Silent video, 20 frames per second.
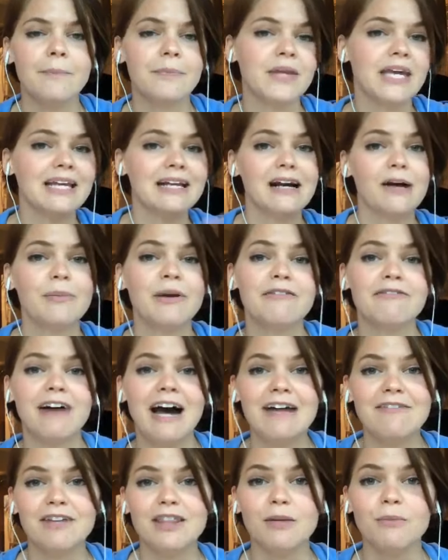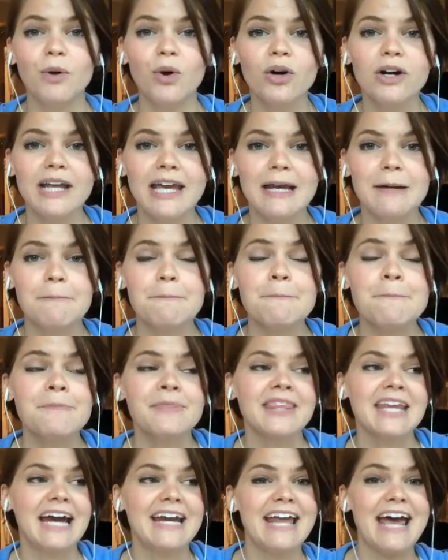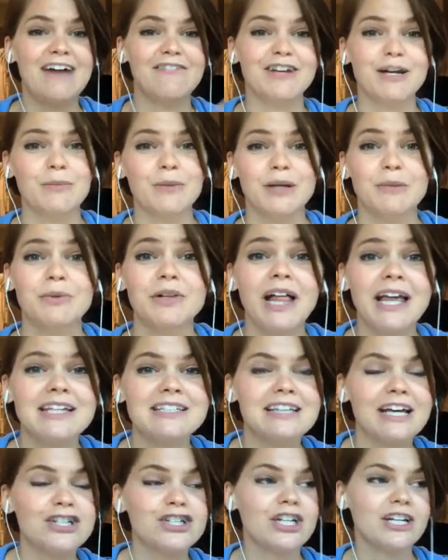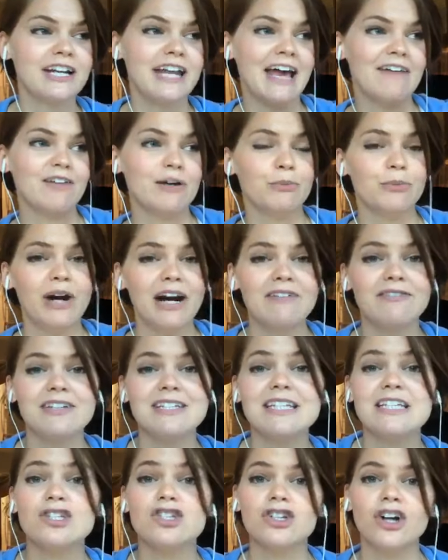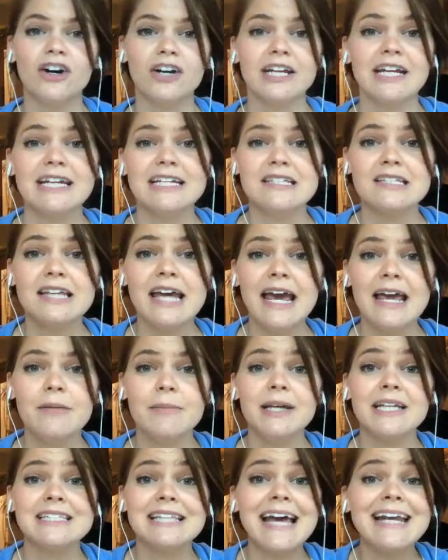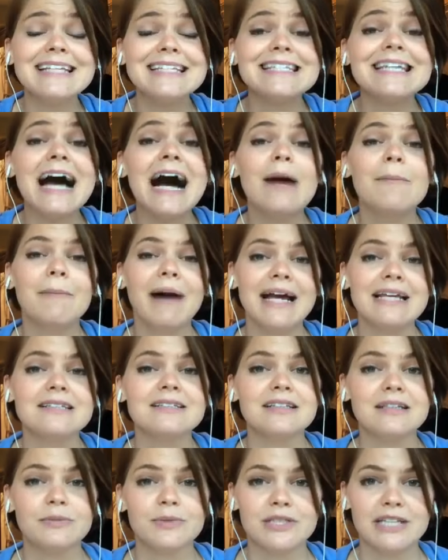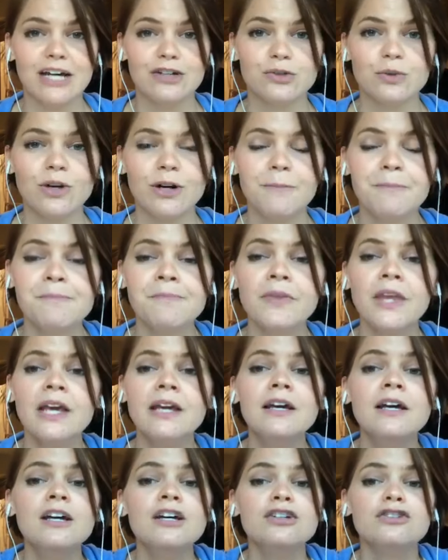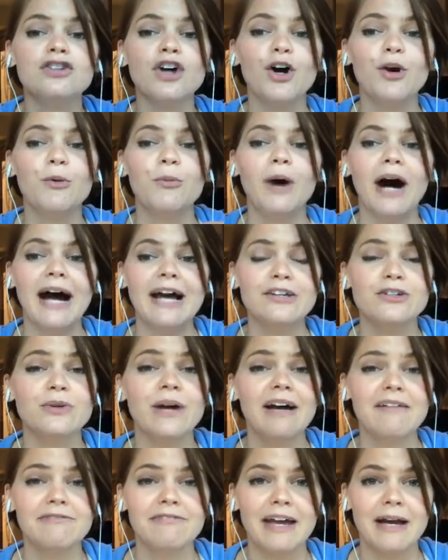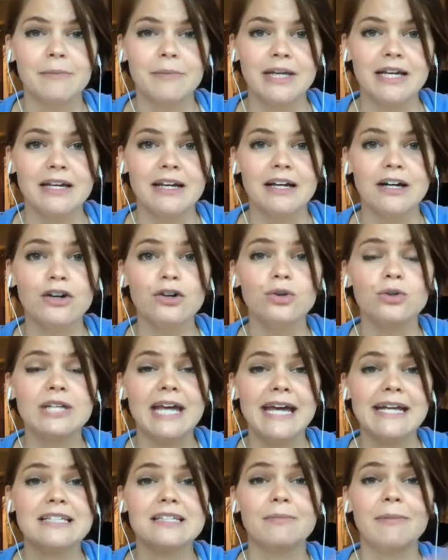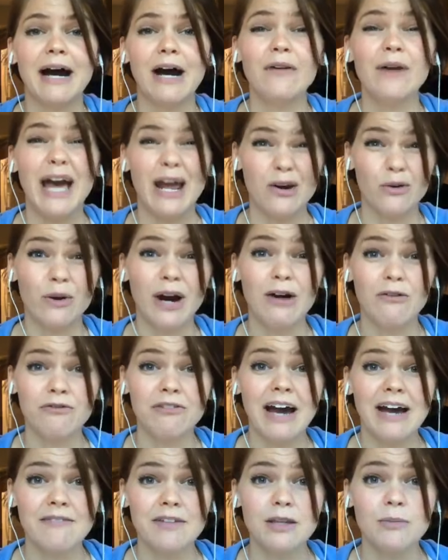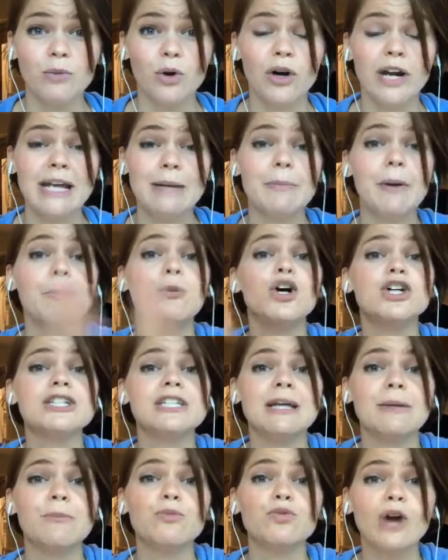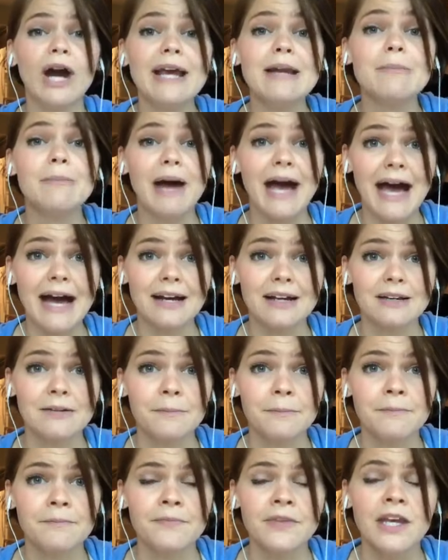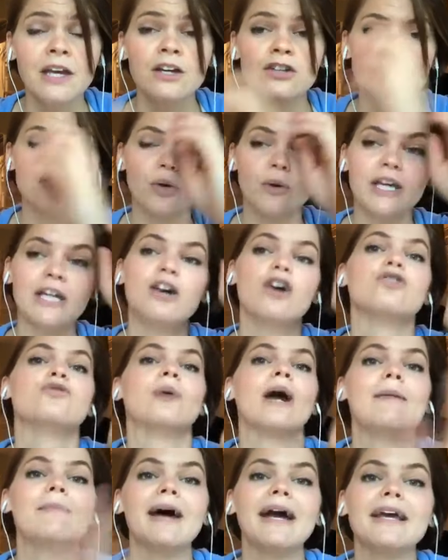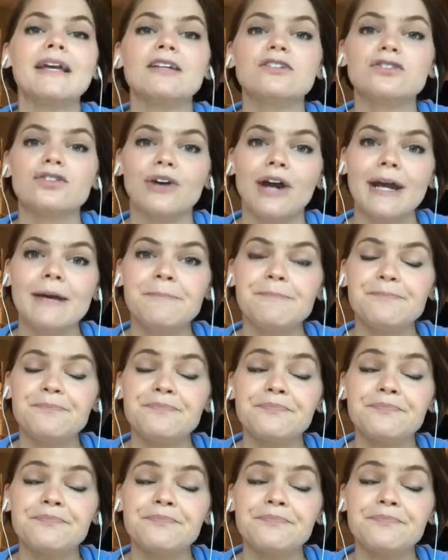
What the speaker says: getting up at 5 in the morning and having a big play session and having breakfast and starting his day, because that is not my sleep schedule. So I do have family here who takes him out at around 5 in the morning but puts him right back. So he goes right back in his crate